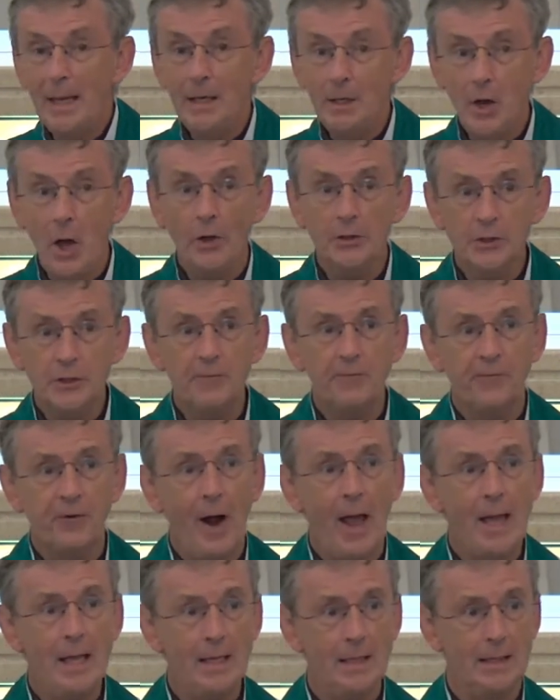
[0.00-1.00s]
not
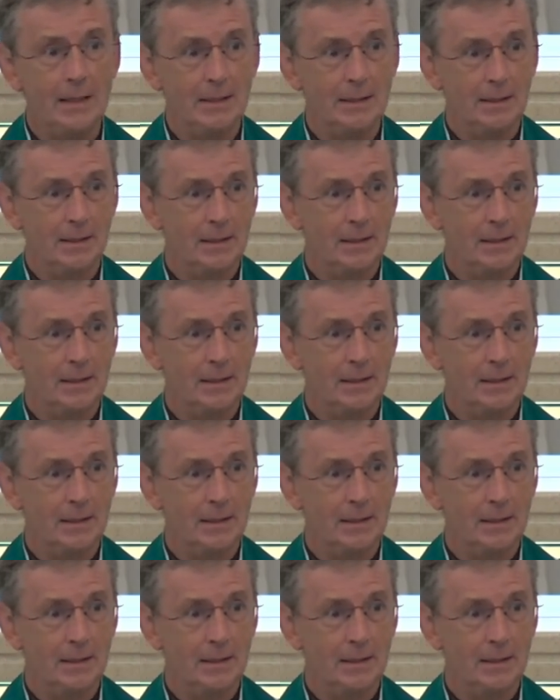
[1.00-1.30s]
afraid,